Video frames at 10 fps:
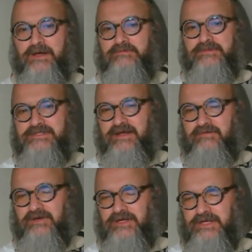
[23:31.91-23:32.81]
Putnam
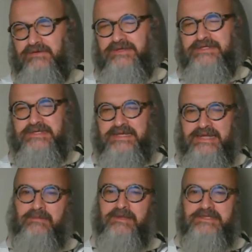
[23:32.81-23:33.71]
discovered a curious
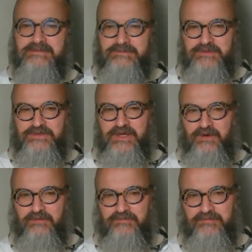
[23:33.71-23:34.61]
anomaly some years
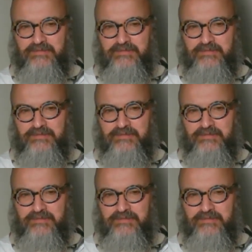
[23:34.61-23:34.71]
ago.